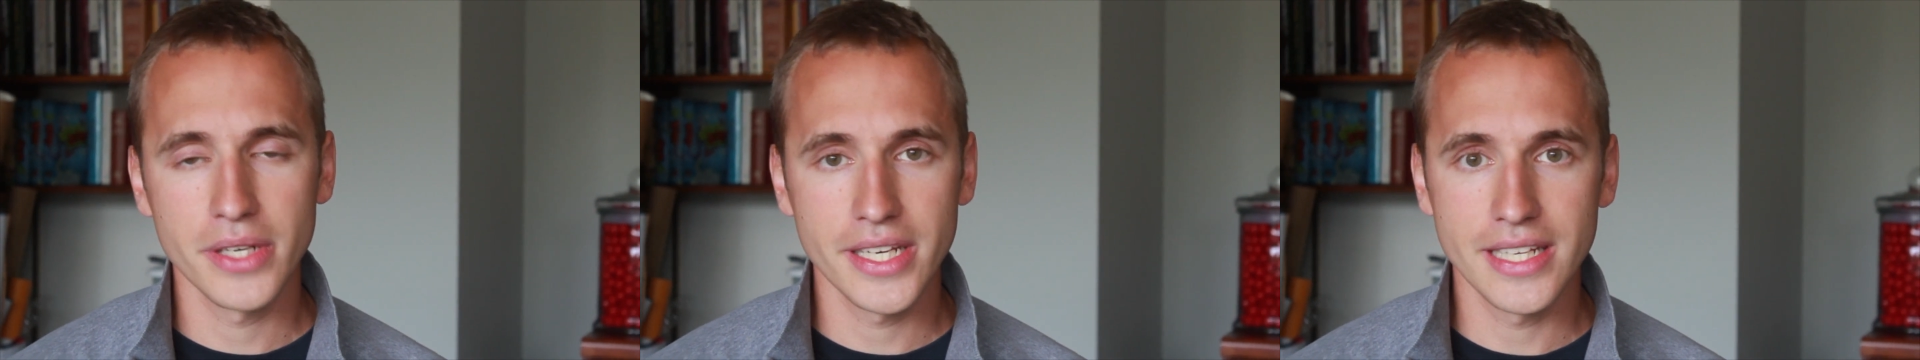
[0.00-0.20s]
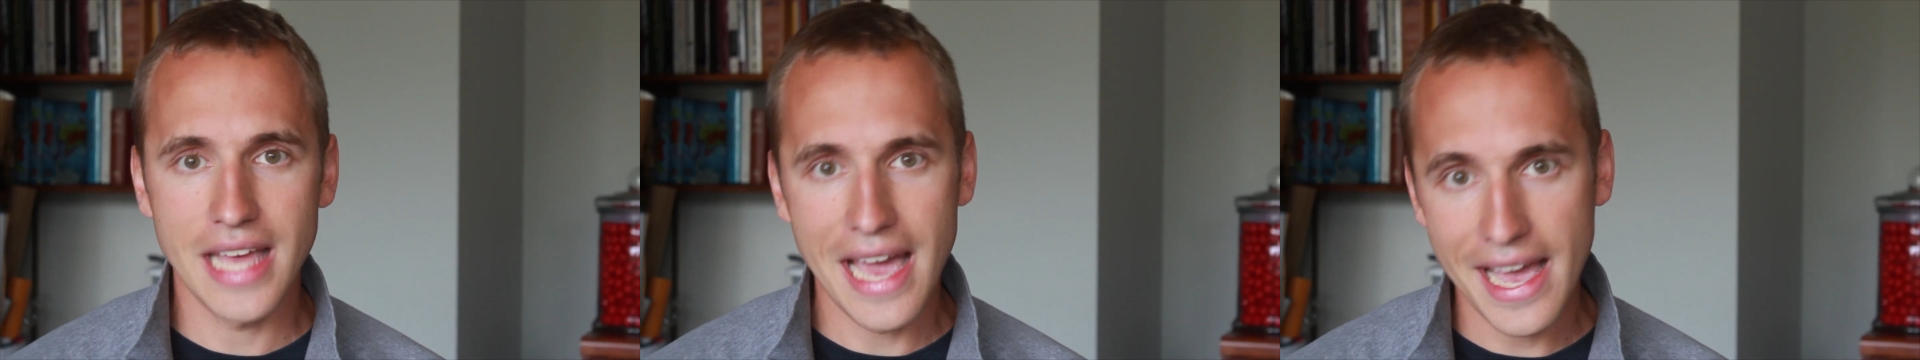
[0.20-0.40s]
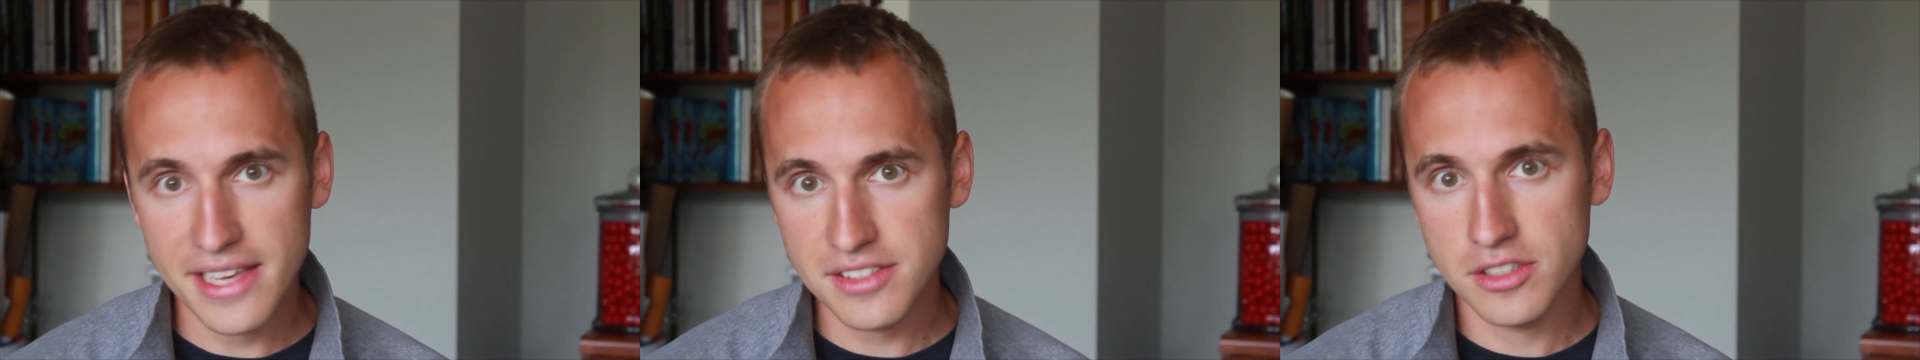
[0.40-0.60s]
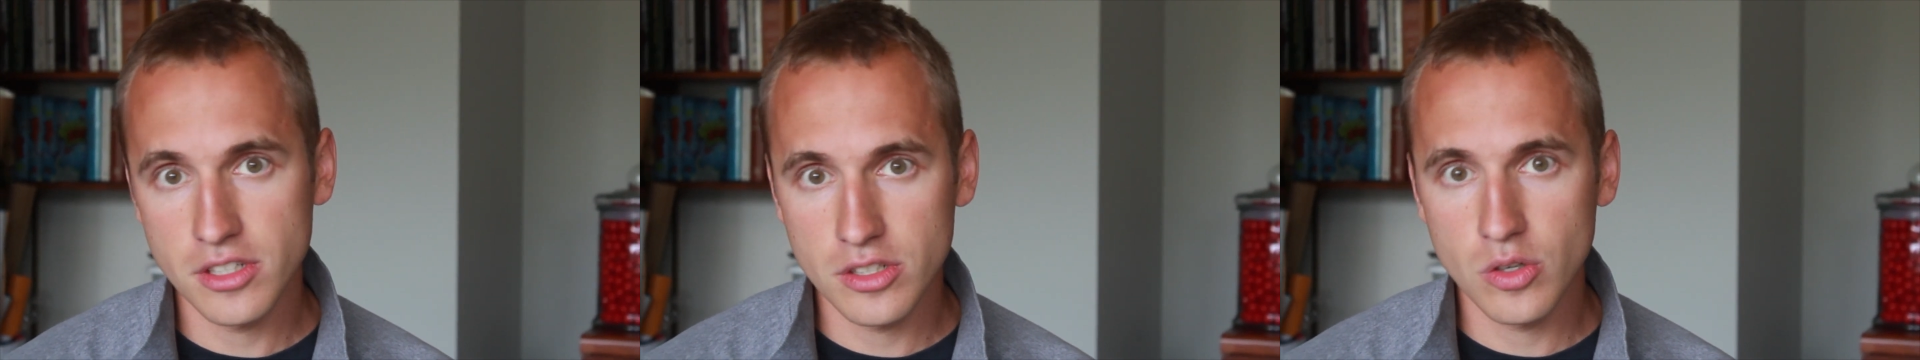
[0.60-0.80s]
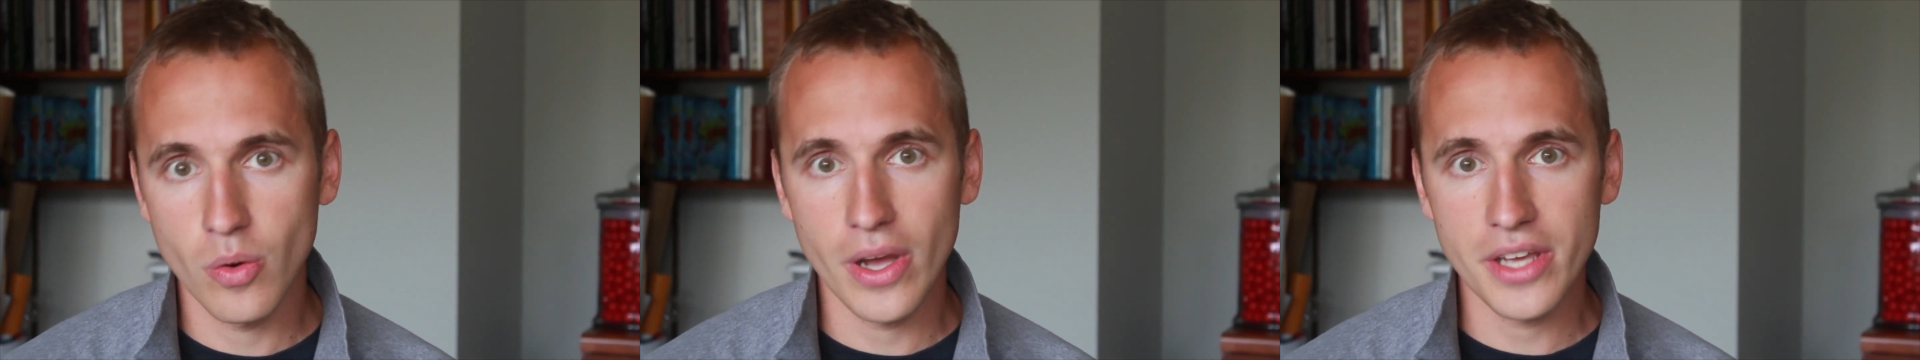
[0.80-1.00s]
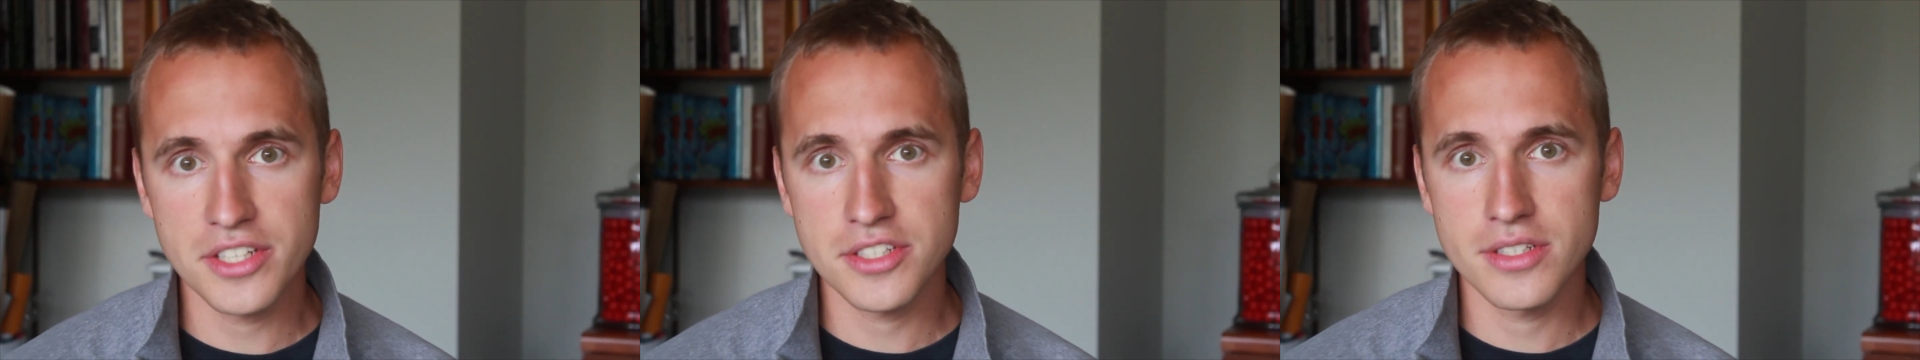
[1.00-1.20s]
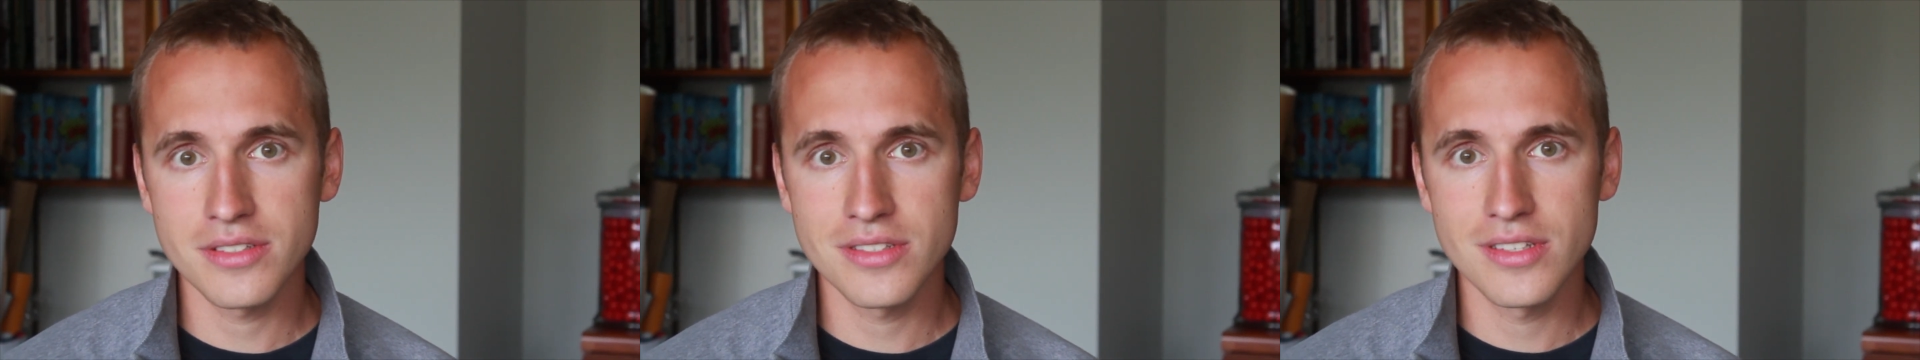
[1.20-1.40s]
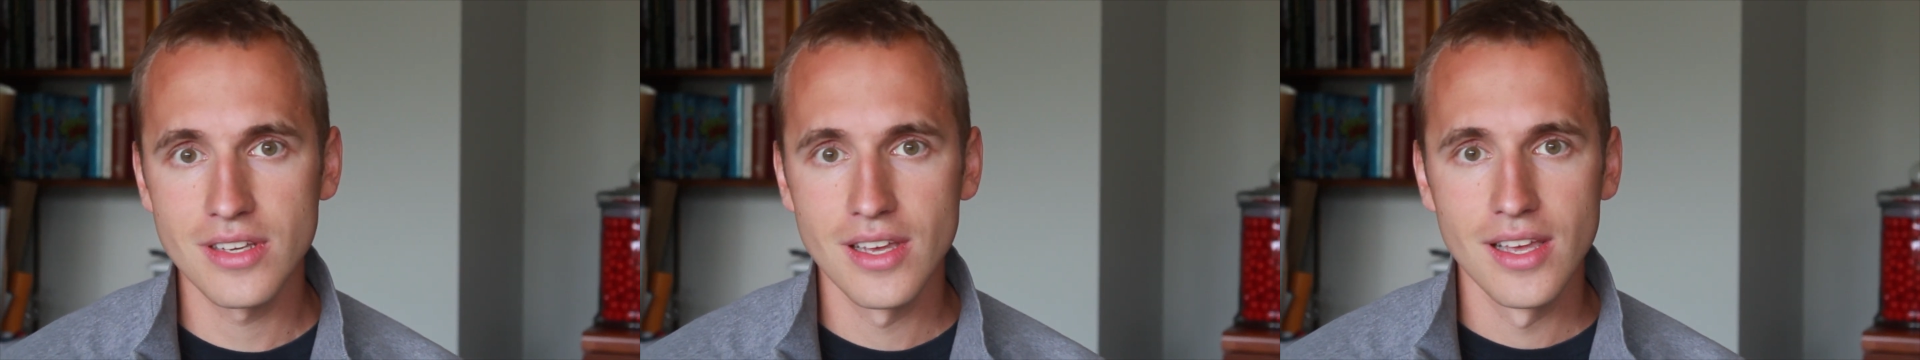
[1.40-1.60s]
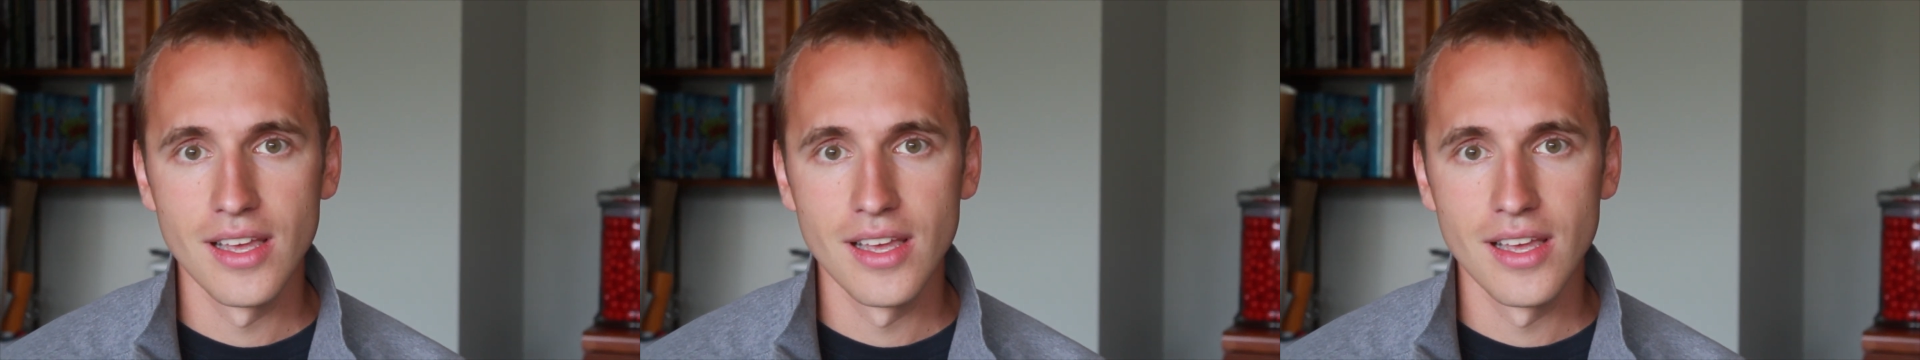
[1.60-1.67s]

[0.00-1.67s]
need to ask good questions.